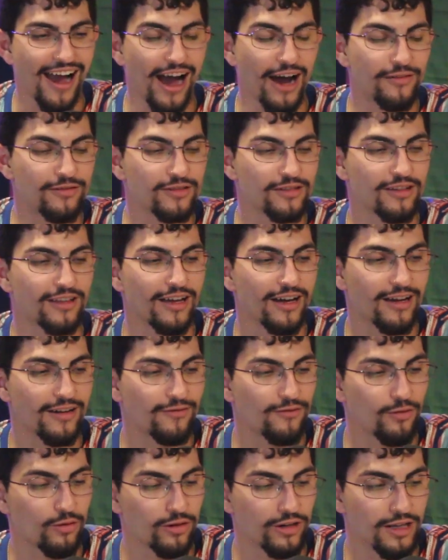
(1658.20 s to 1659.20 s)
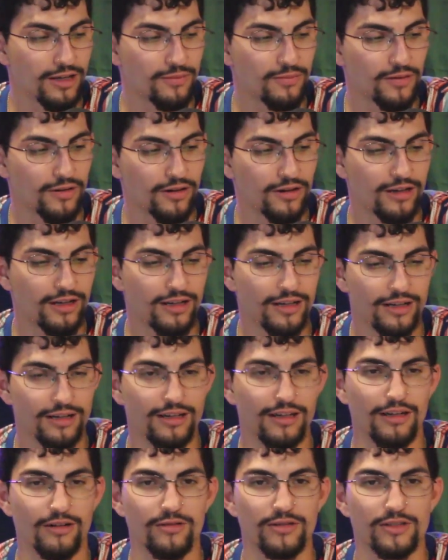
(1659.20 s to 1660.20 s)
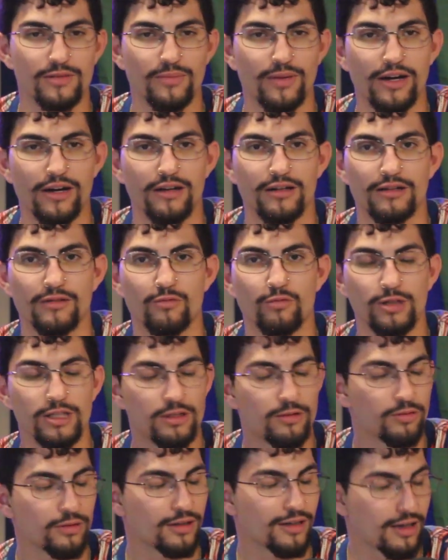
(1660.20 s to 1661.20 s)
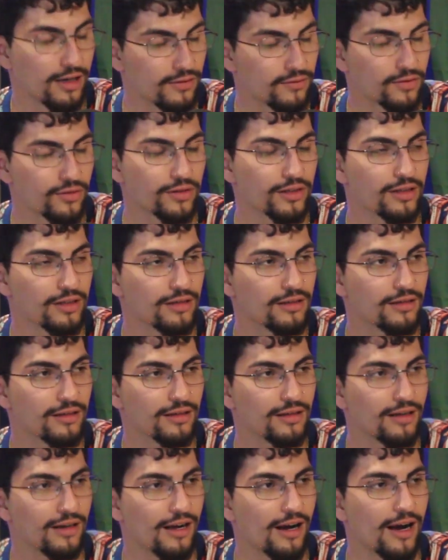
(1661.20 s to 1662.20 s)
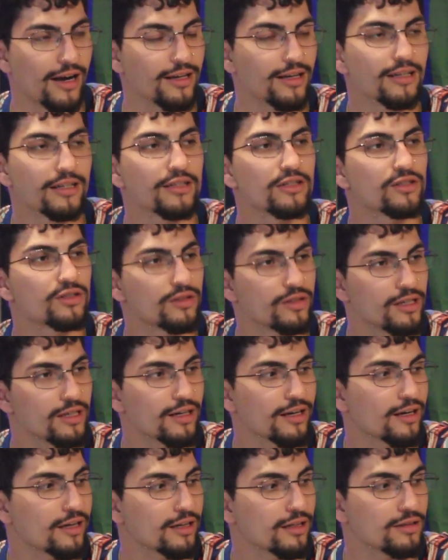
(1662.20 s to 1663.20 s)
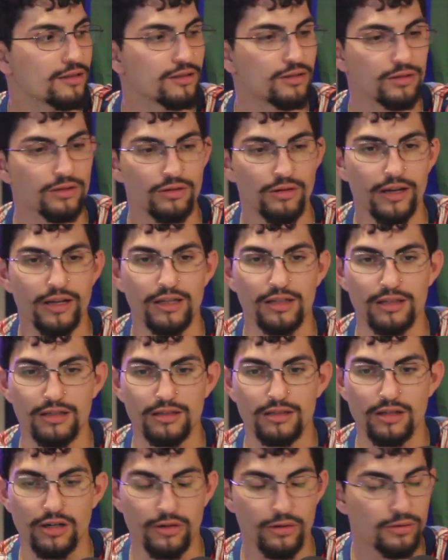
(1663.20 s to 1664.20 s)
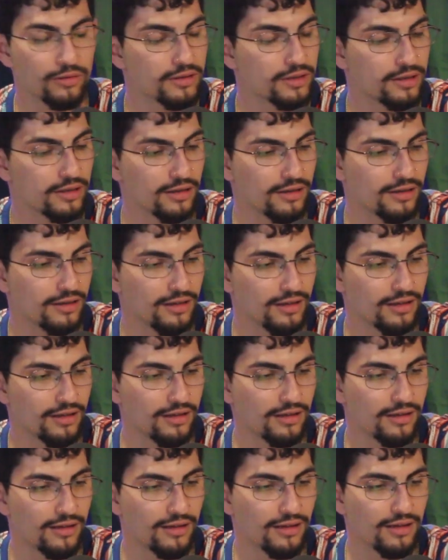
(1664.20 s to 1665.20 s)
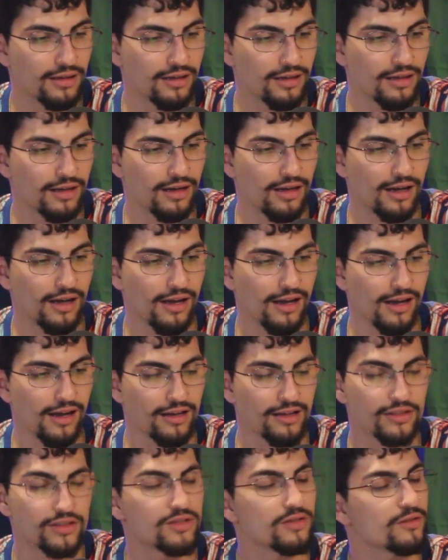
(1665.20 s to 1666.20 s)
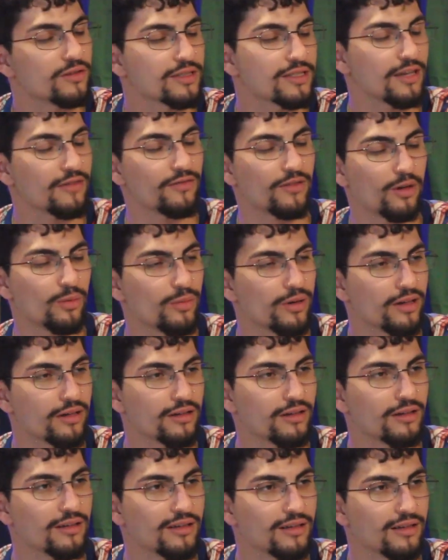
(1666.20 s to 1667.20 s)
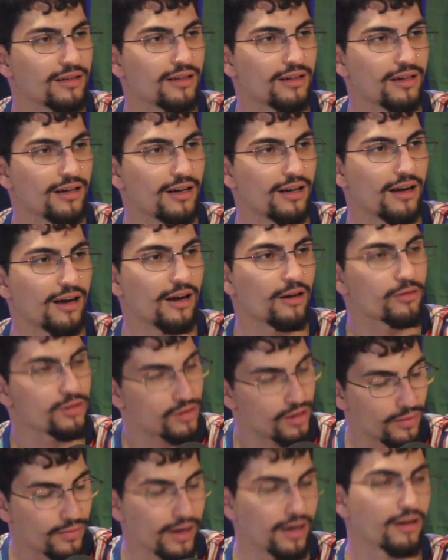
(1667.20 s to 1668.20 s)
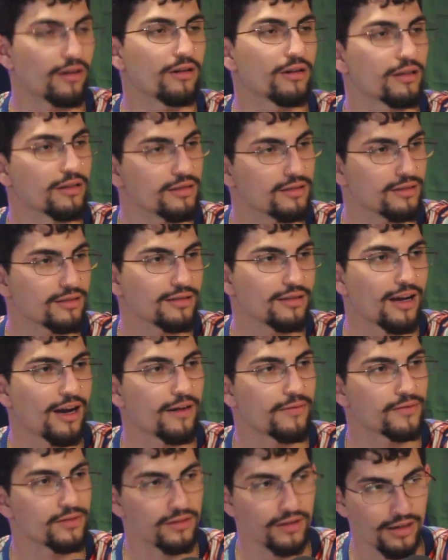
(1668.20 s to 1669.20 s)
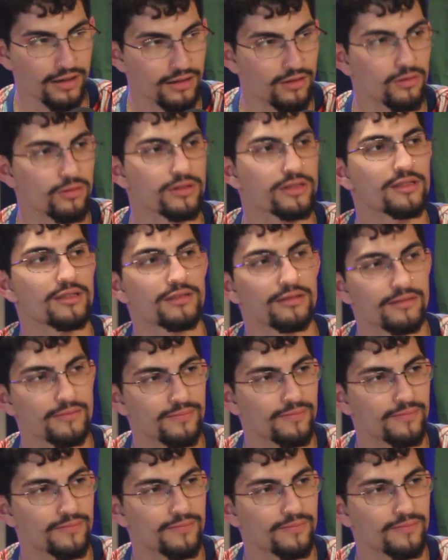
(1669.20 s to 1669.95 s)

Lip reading: After that 4-day period, it was about a week recovery. I didn't drink. I didn't do any coke. And as soon as I felt better, I was right back on it. After that whole stint,